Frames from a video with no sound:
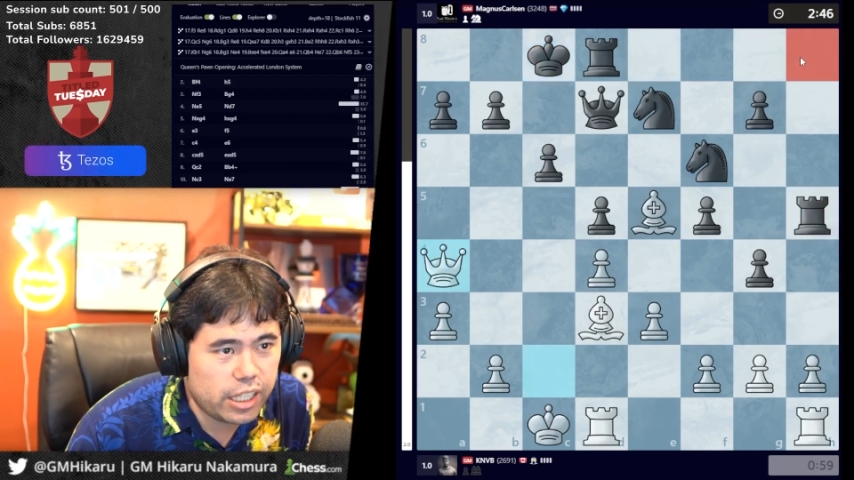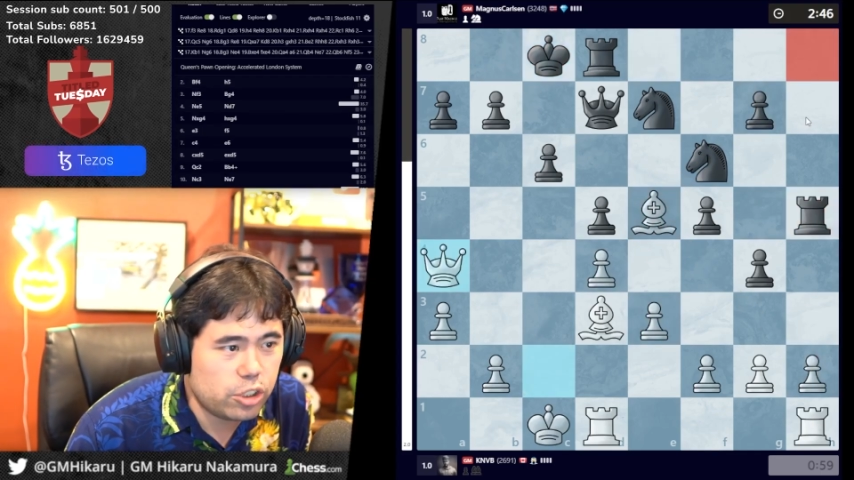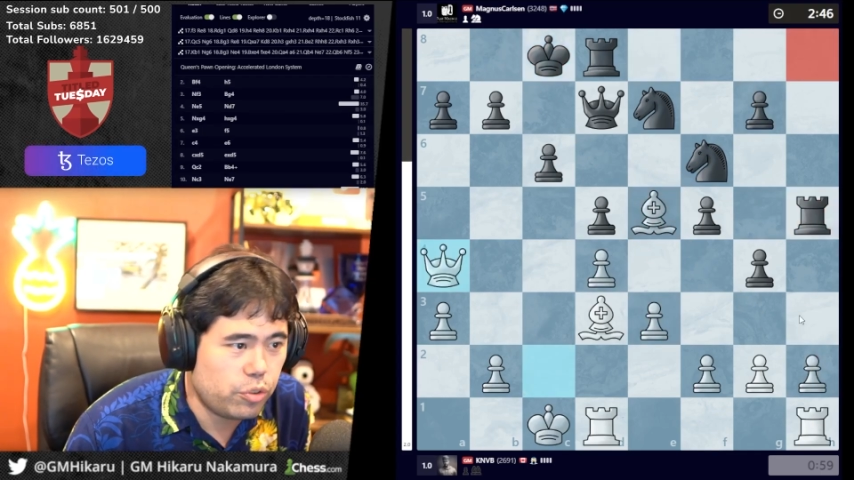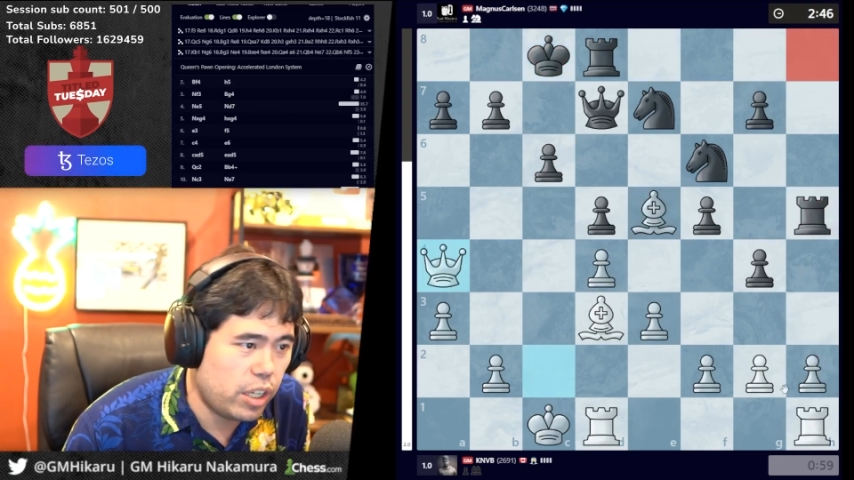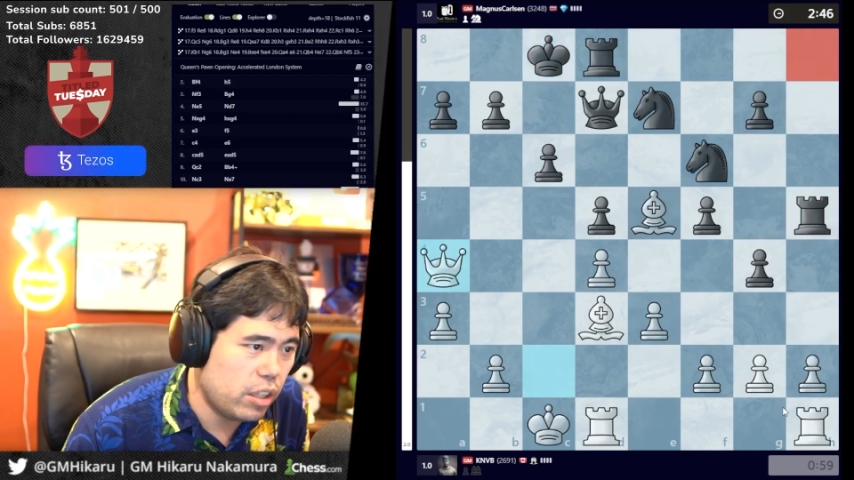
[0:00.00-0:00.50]
H
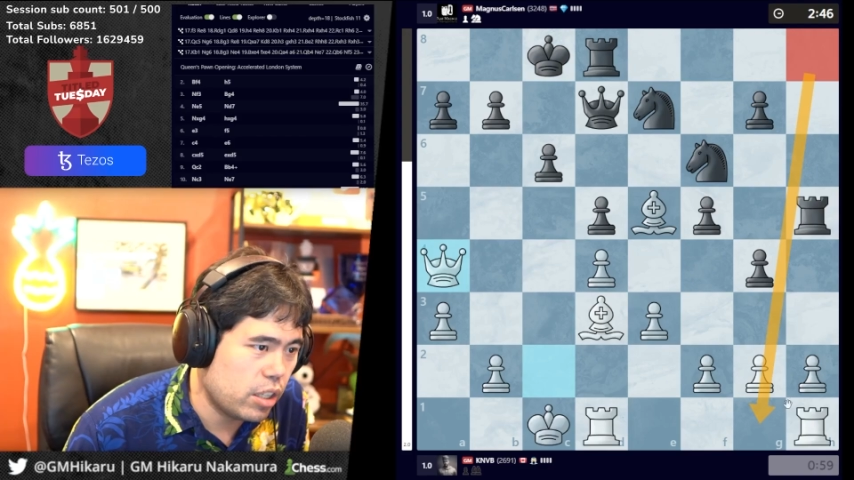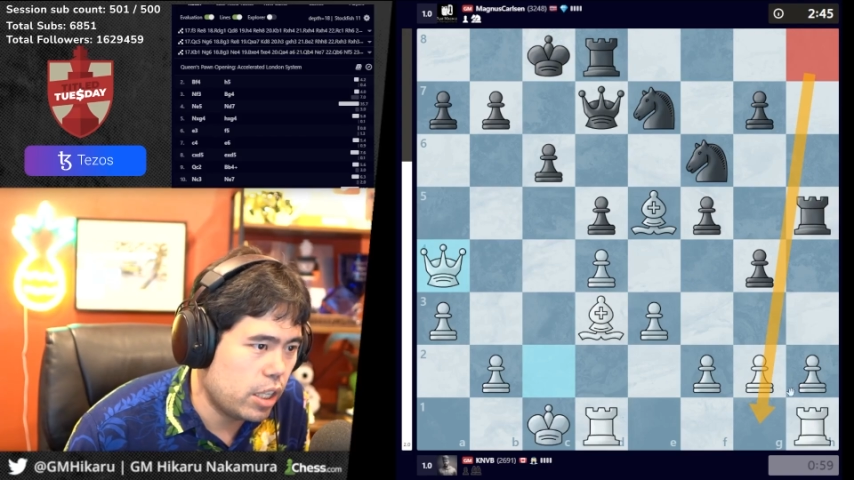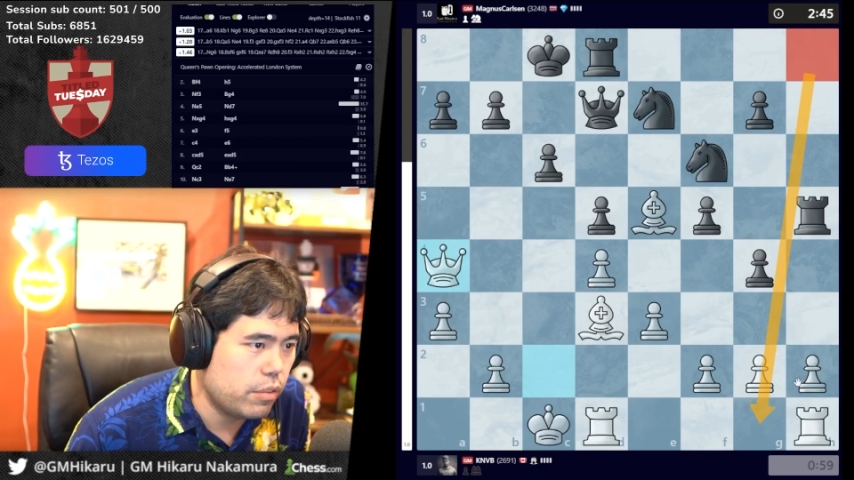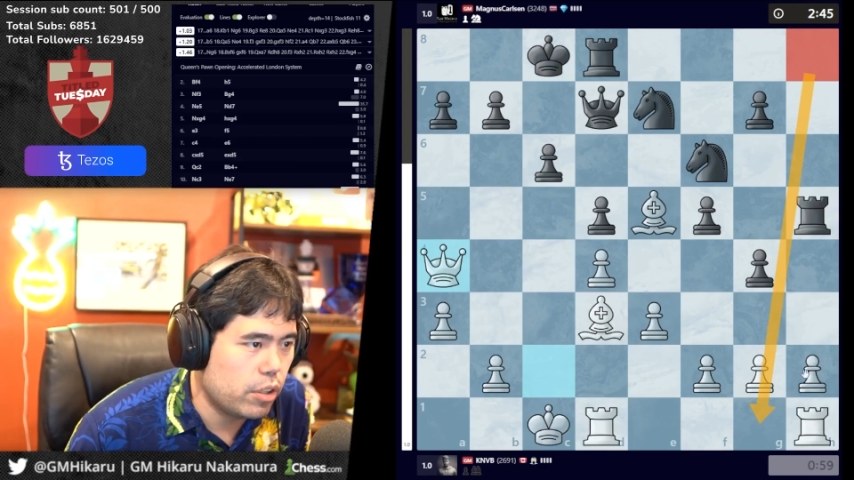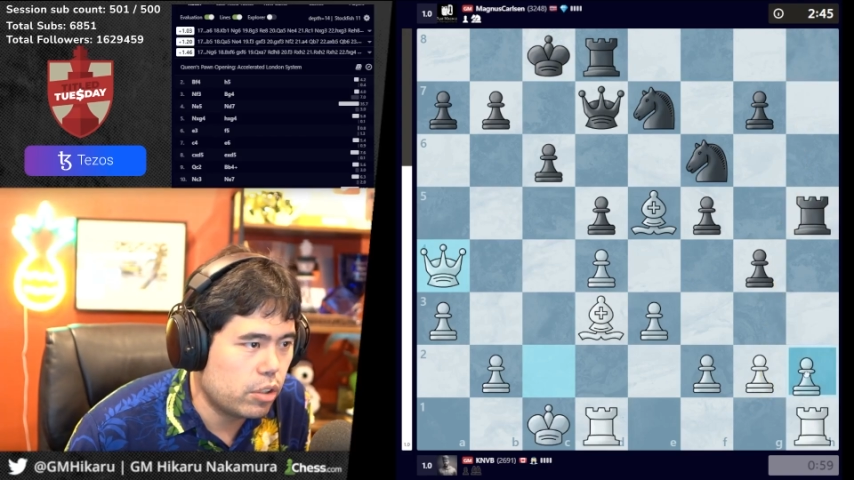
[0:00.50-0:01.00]
file?
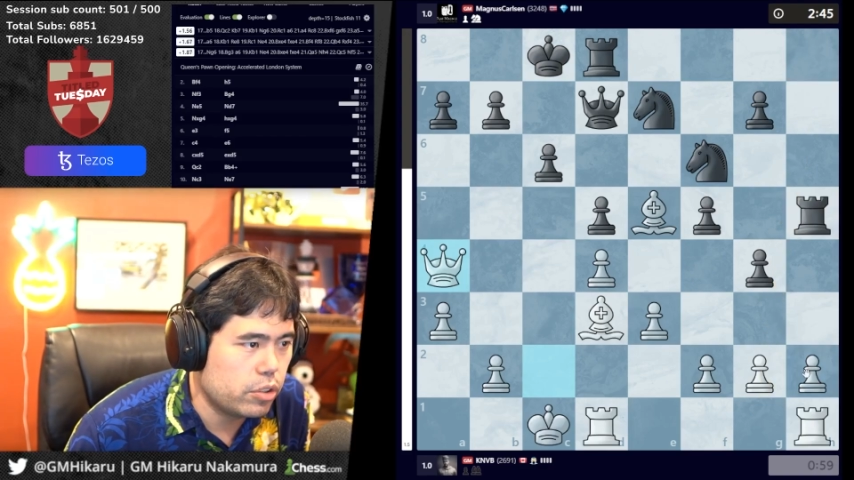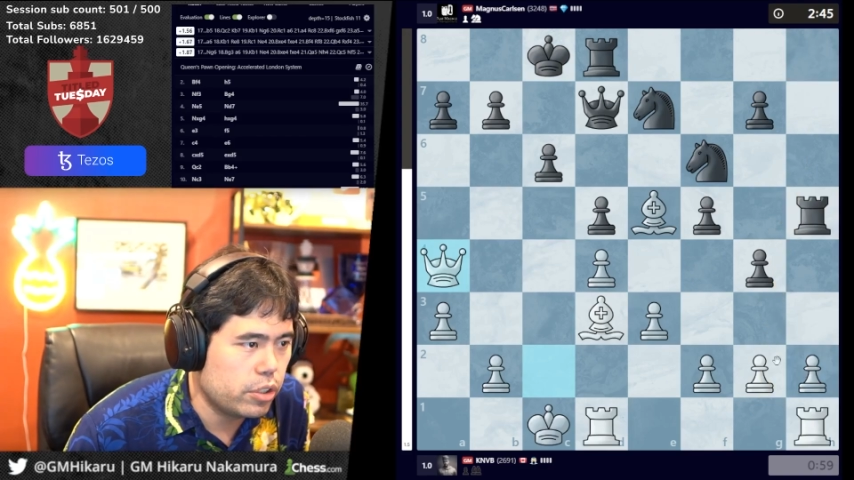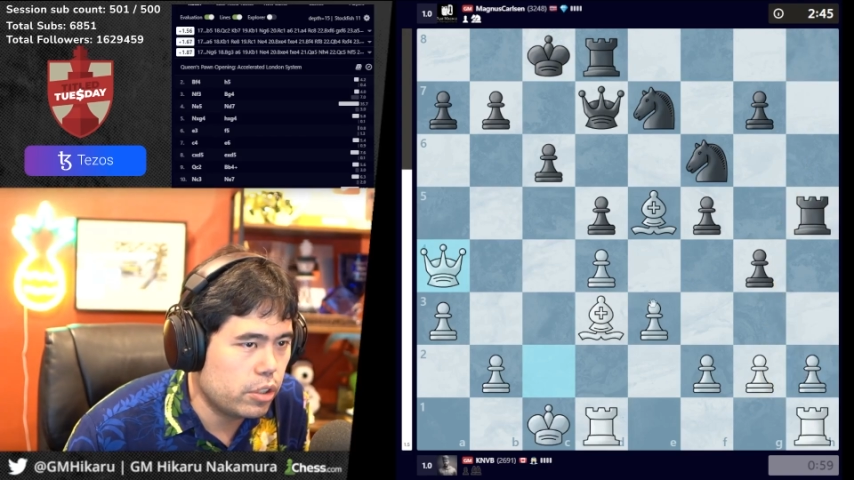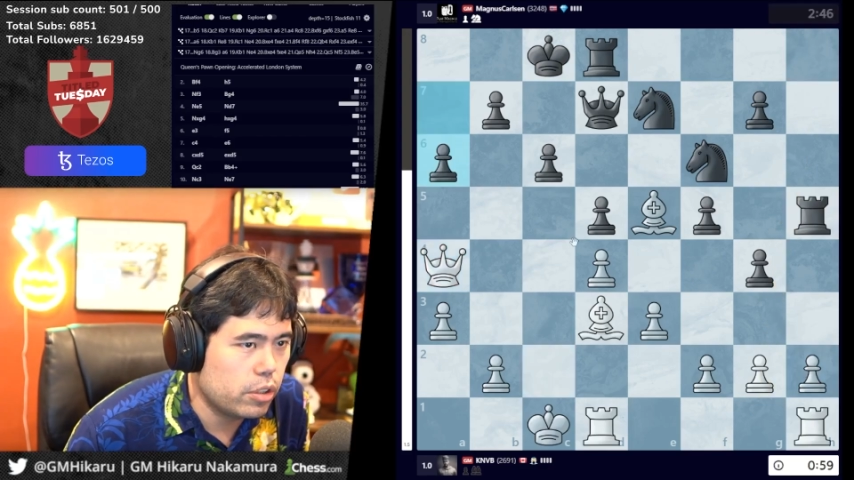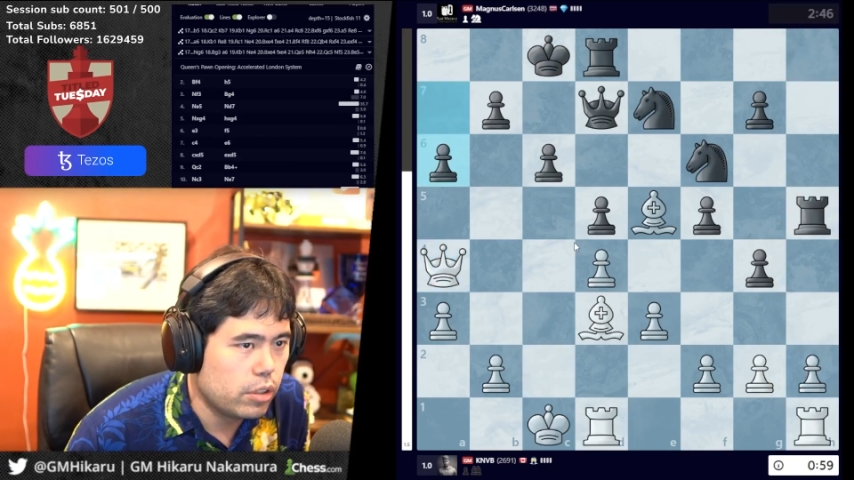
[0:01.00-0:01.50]
Kind of
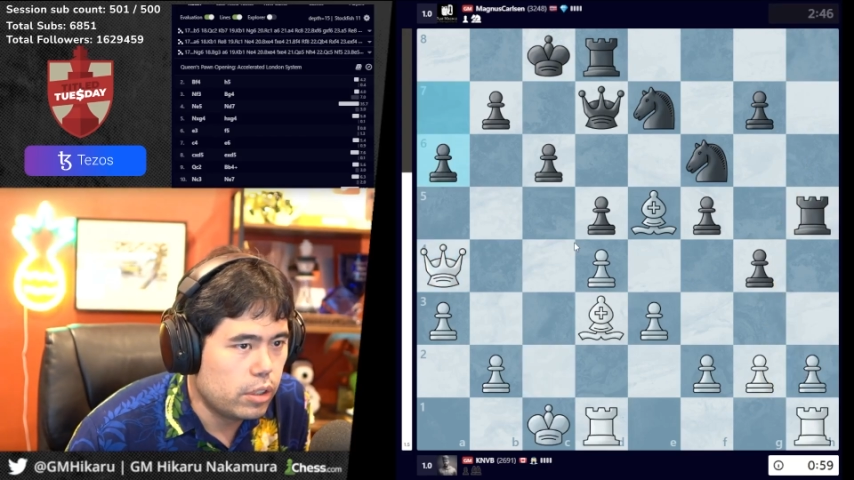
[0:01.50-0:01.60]
unclear.